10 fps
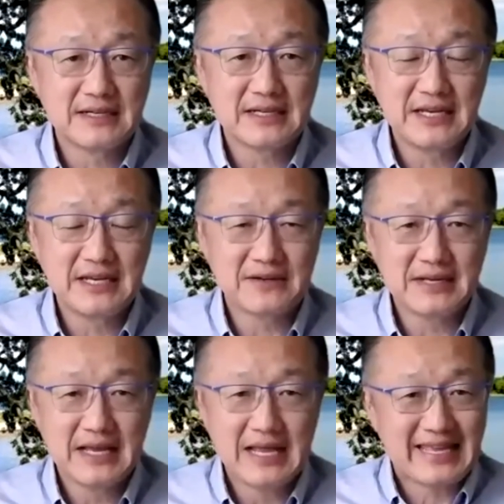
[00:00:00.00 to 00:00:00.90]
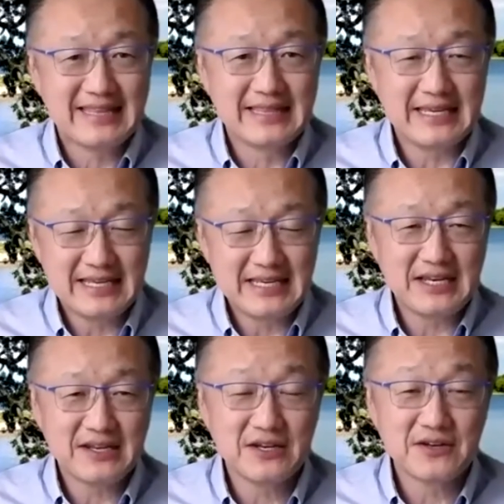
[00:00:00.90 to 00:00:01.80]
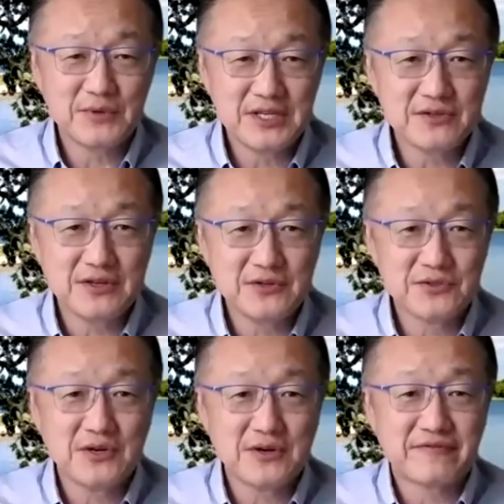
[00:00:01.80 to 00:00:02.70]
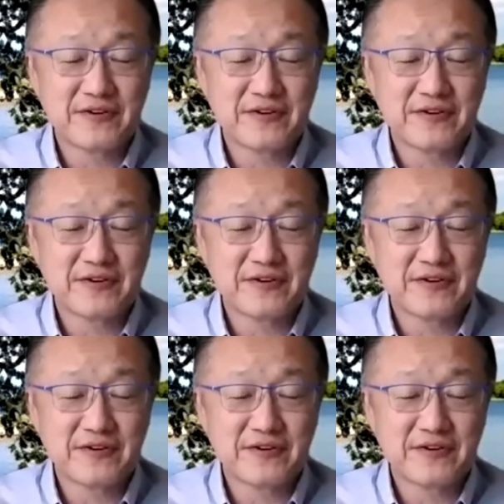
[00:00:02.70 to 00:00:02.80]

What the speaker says: you know, you've